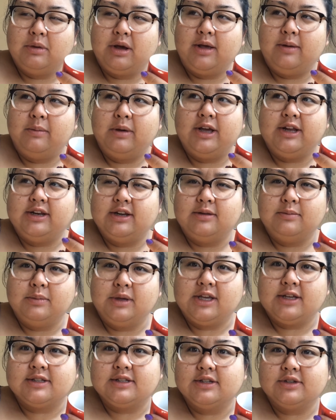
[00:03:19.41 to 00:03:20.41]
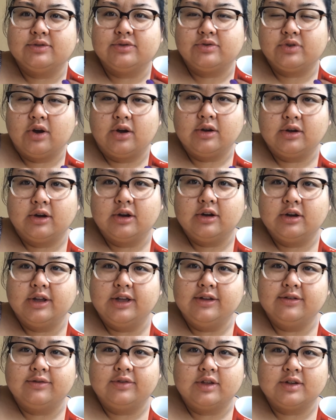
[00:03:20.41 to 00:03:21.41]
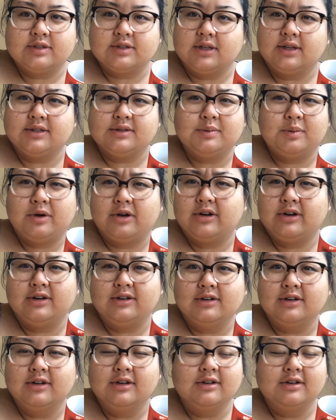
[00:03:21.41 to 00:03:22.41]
my mind it makes it stronger if there's less water.